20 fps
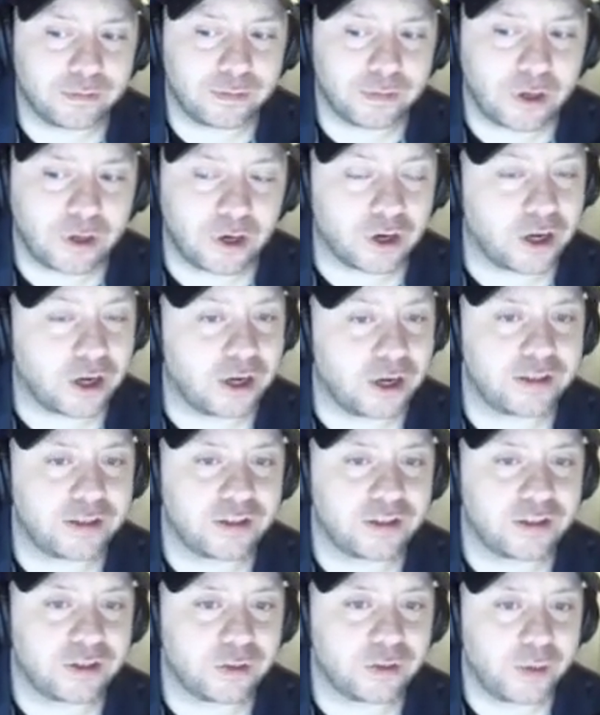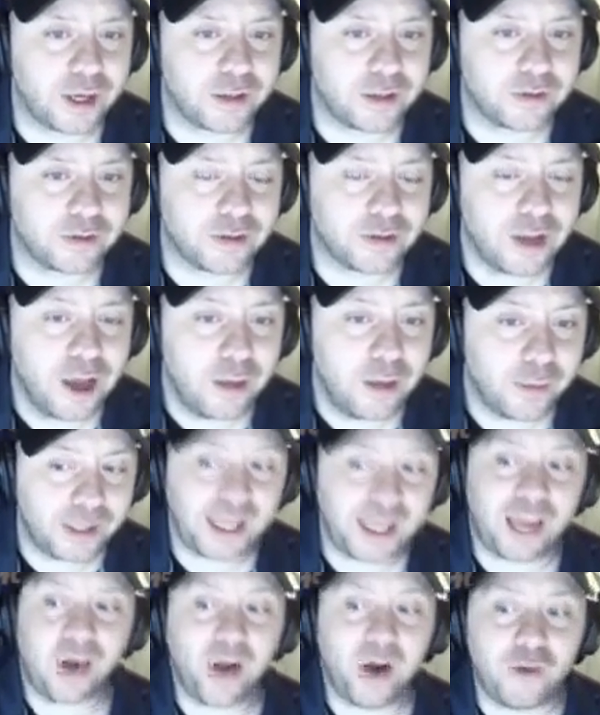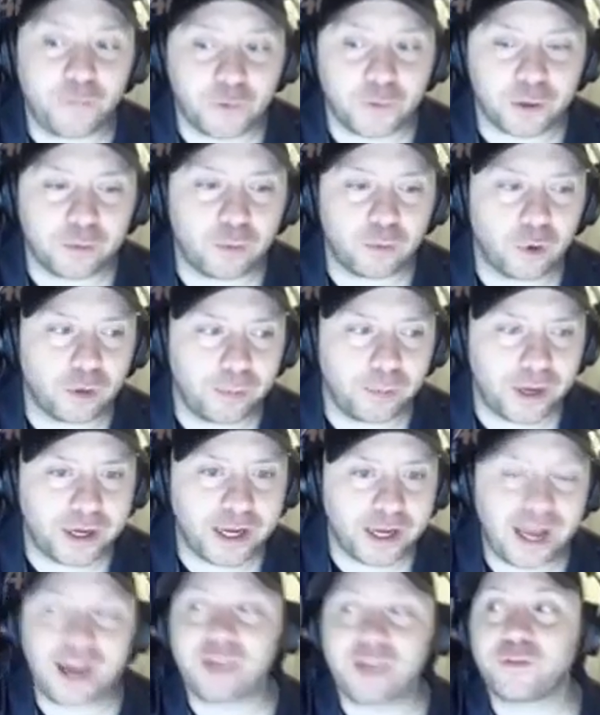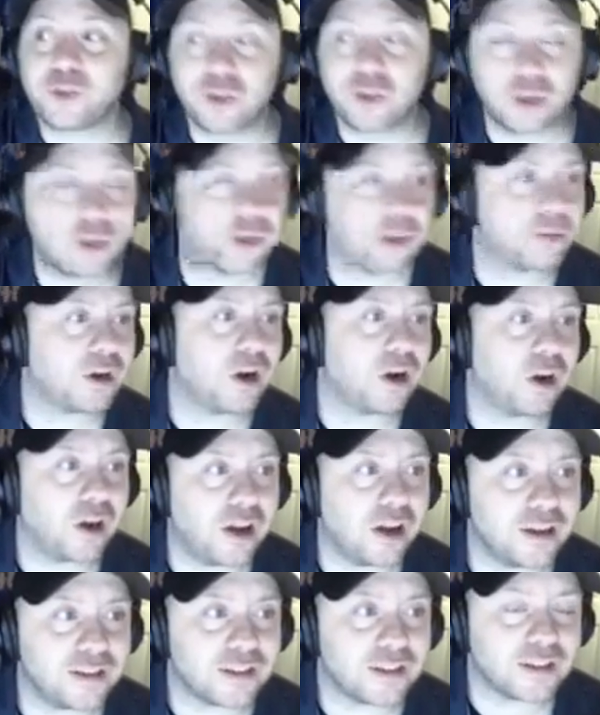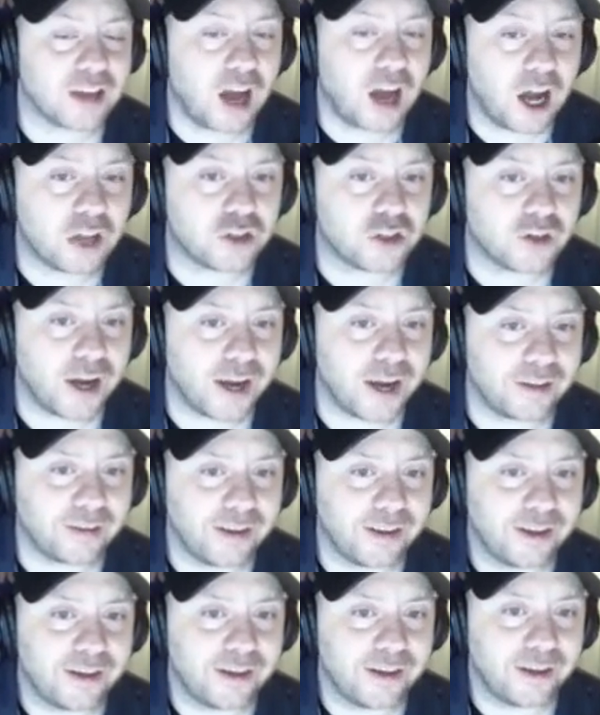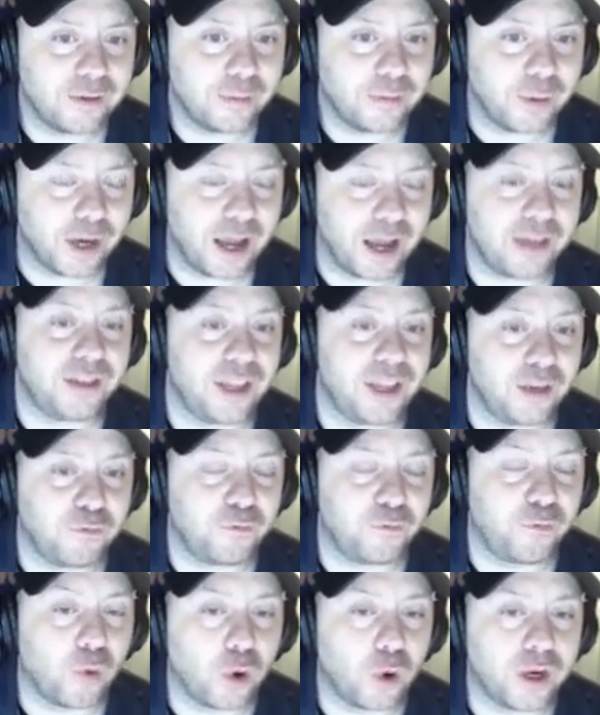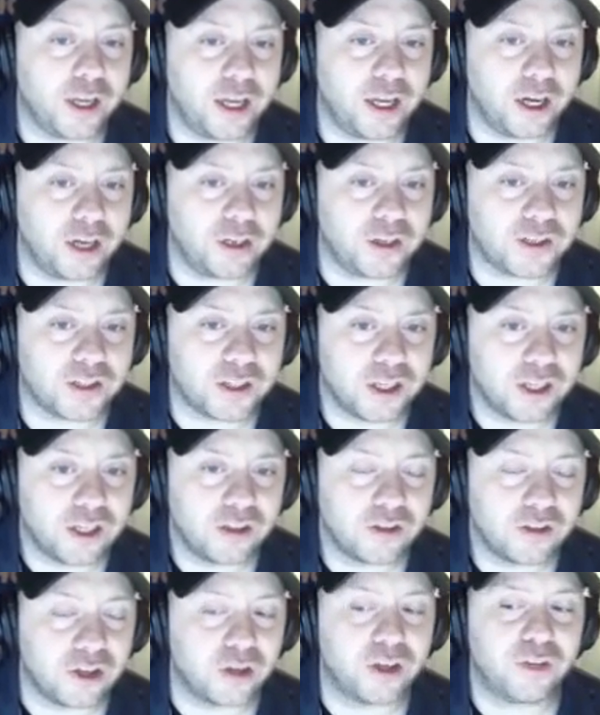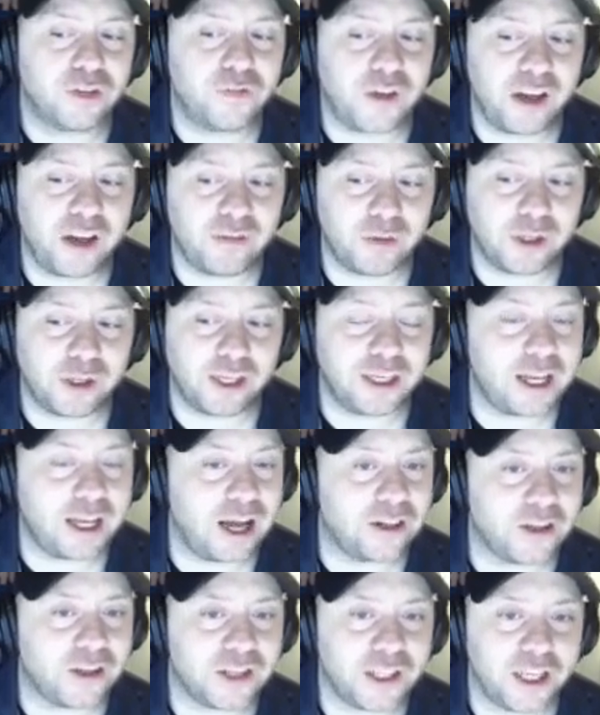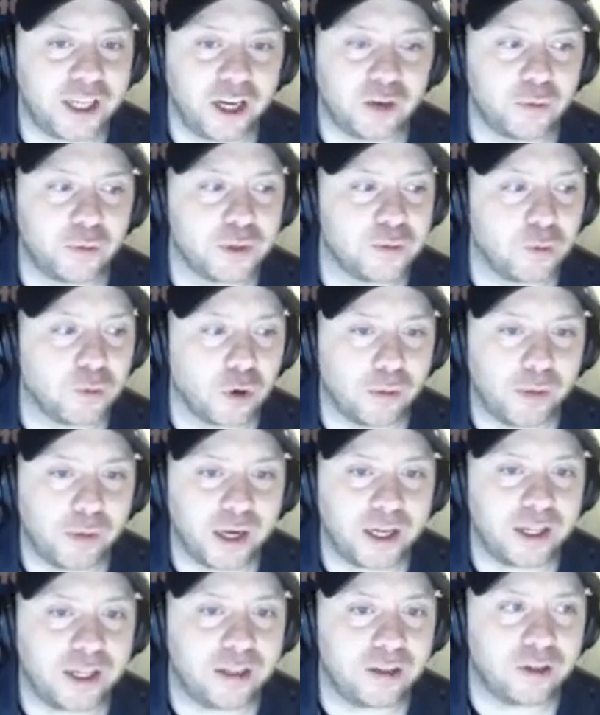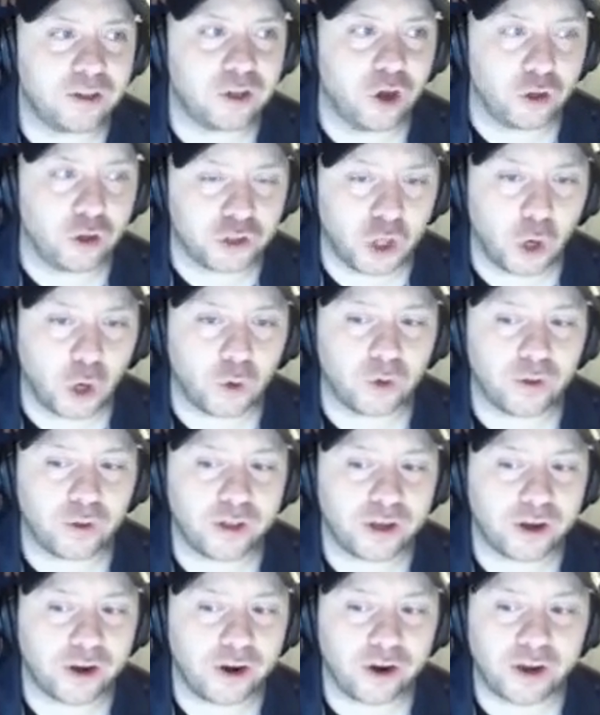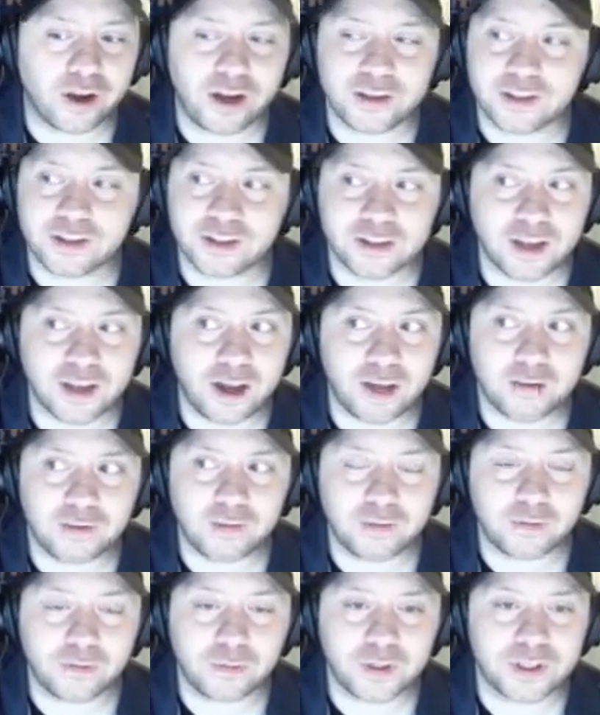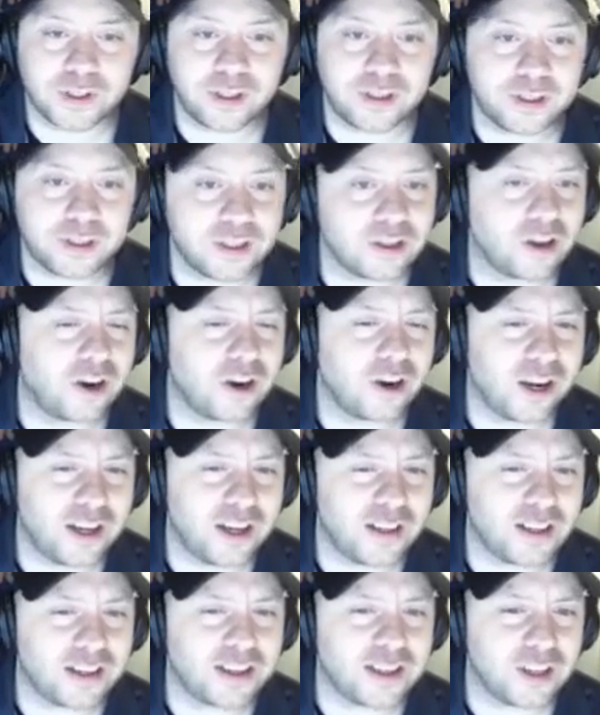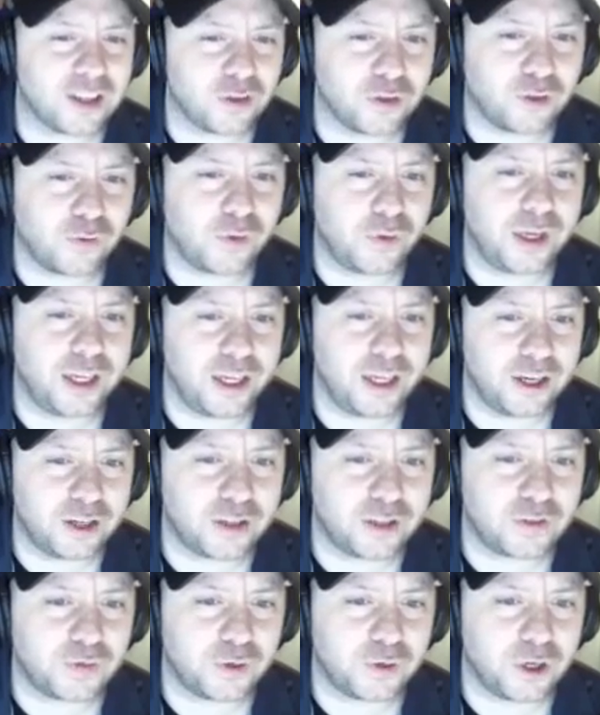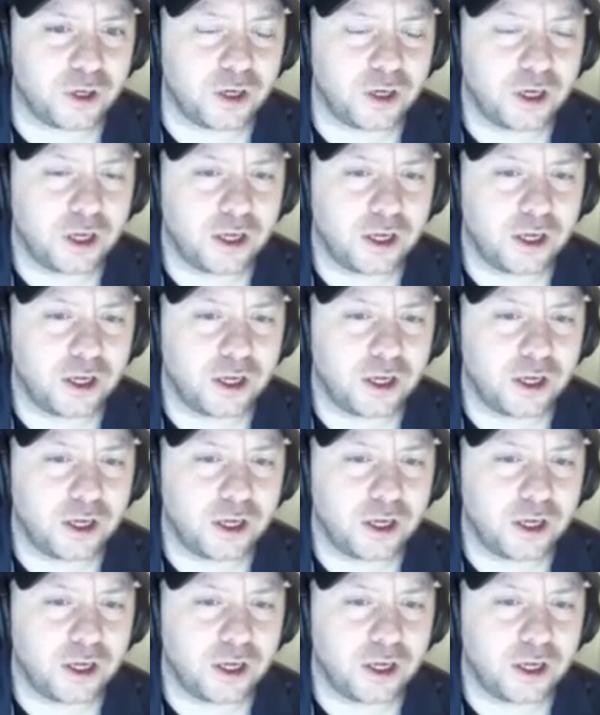Kirk Cousins or Wentz, but they offered him more money. I'd have to look up Kirk Cousins' contract, but I think 4 years, $35 million a year was more money total than Kirk Cousins got, wasn't it? Kirk Cousins earned 3 years for,